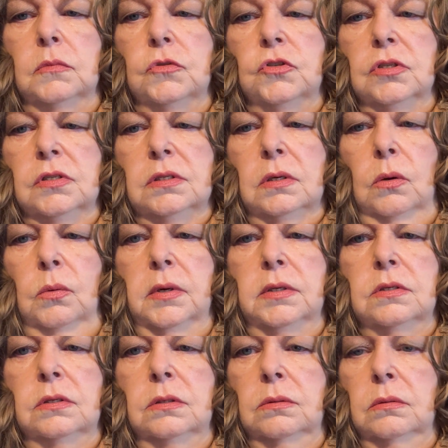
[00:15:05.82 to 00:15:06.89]
just going
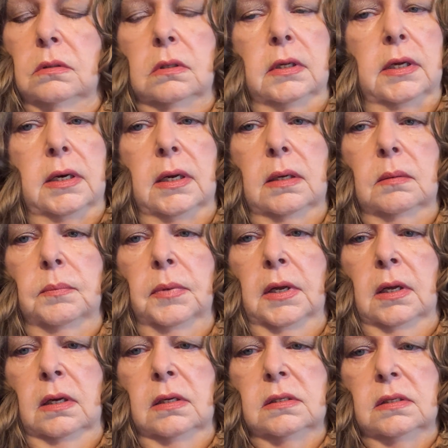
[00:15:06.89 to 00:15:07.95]
to clean it
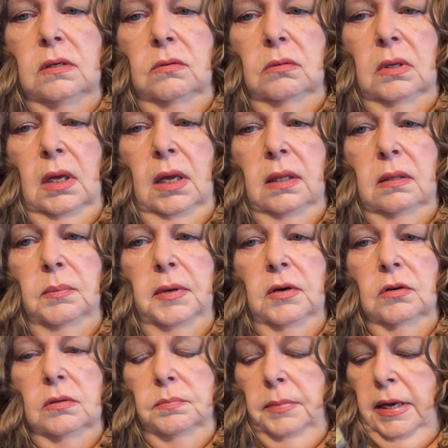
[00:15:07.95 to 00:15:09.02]
because it only had the
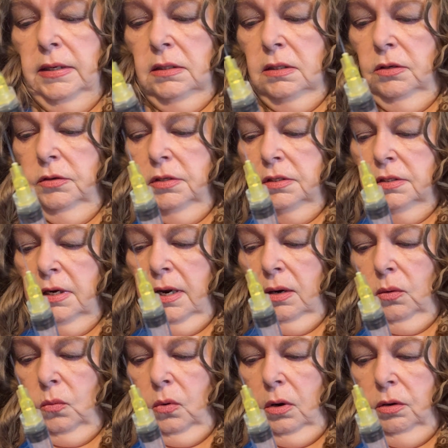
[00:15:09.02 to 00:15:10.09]

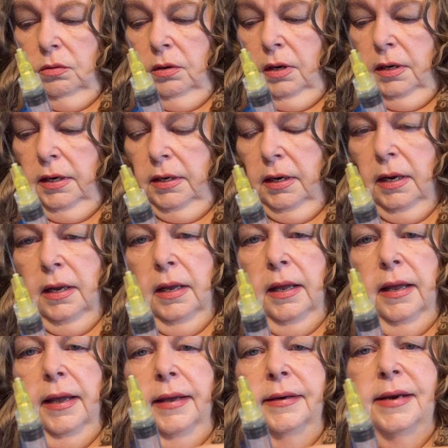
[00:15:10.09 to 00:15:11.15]
bacteriostatic water on it.
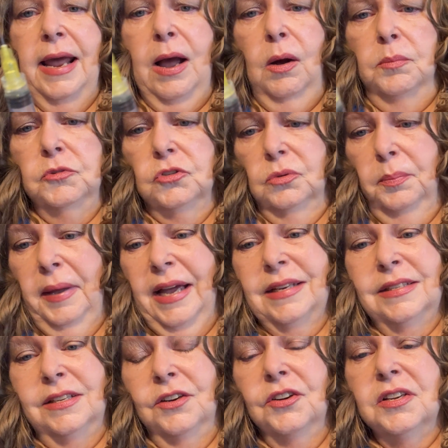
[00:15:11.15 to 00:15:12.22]
And now I'm doing
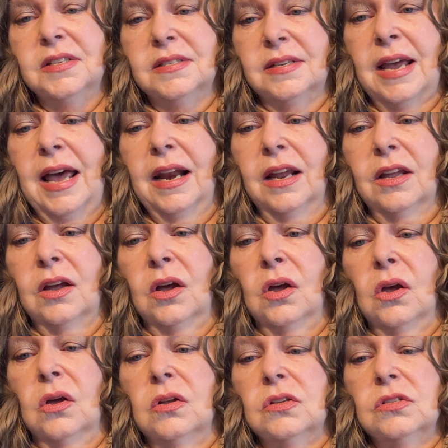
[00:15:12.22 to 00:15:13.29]
bacteriostatic
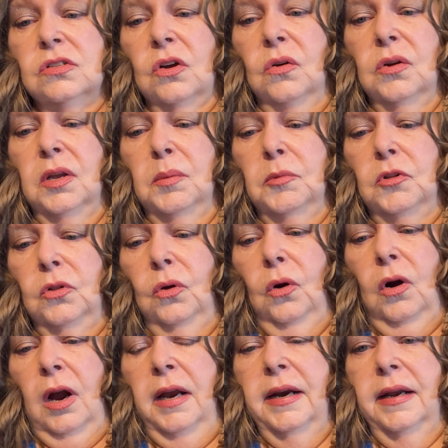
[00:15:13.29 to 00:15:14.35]
sodium
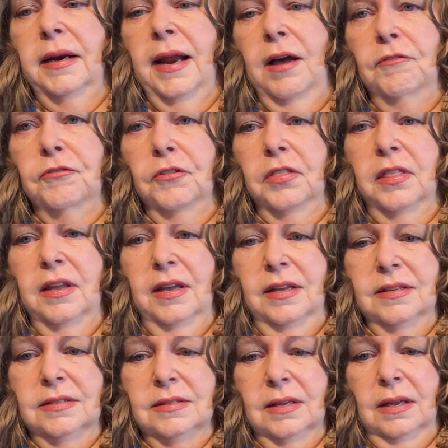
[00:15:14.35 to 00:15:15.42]
chloride. Now for
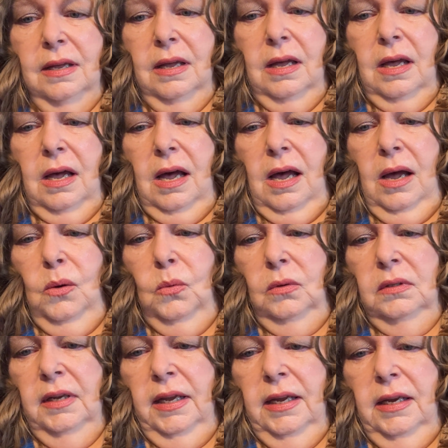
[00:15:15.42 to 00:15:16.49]
this, I will
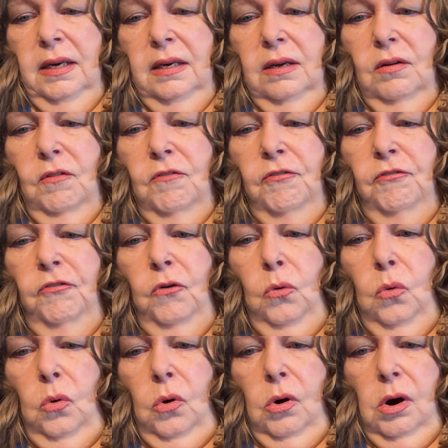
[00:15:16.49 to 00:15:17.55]
need
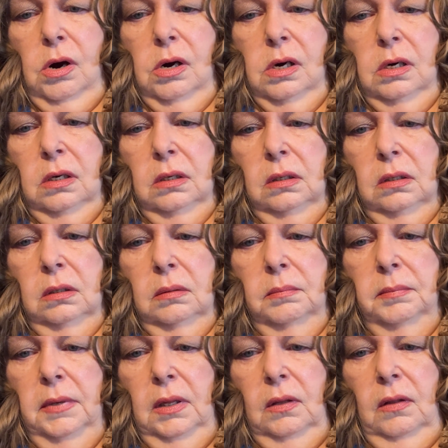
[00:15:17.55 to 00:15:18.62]
4
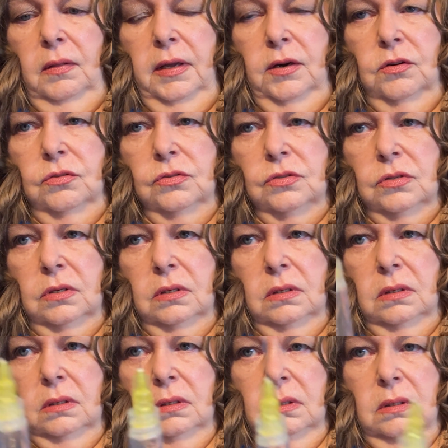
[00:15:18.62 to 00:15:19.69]
milliliters.
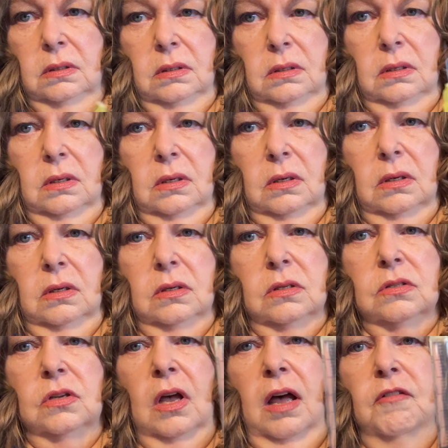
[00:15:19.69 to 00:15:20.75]

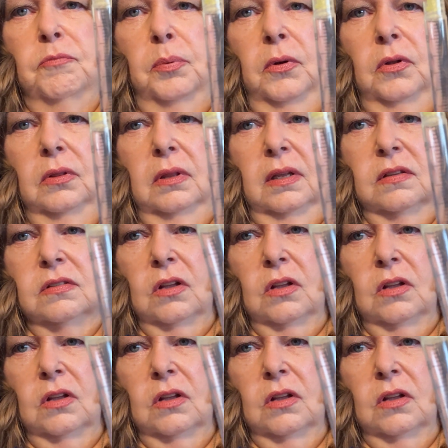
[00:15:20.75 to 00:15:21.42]
So I've pulled this